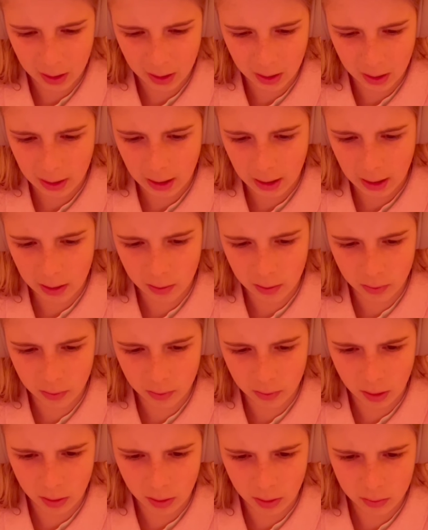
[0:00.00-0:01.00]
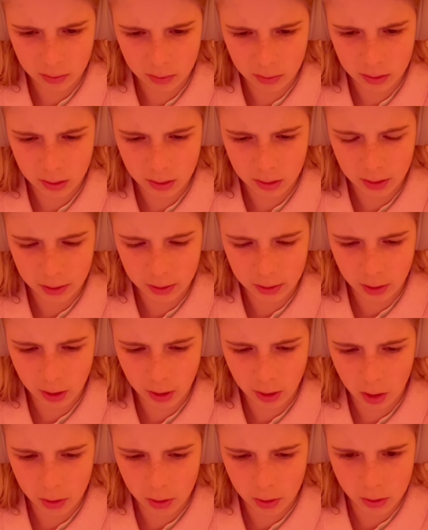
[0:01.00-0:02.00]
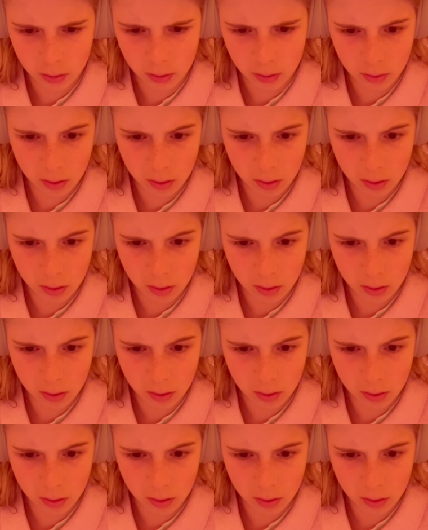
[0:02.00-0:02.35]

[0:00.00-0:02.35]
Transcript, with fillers: I don't know. Is it a cartoon?